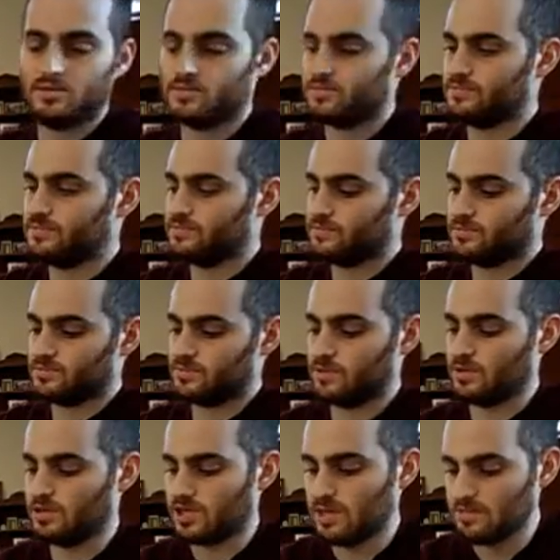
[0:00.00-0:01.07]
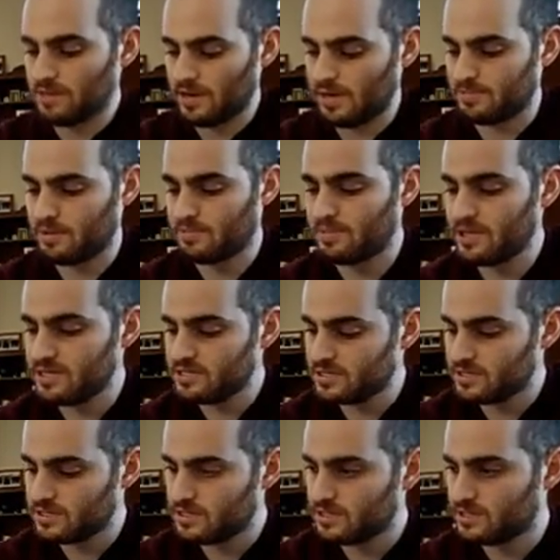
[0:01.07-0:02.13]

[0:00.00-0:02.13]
I'm going to keep my elbow bent,